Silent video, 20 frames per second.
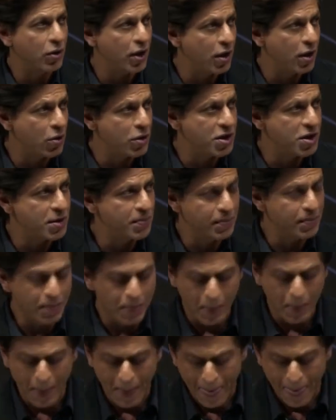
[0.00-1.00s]
heroism,
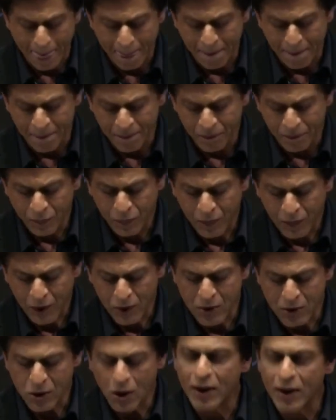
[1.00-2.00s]
how
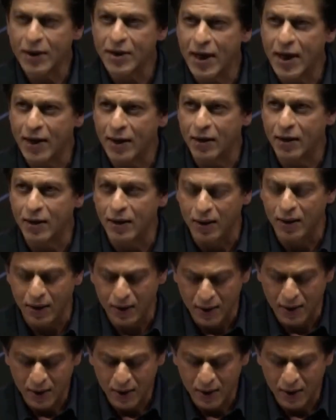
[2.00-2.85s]
solidarity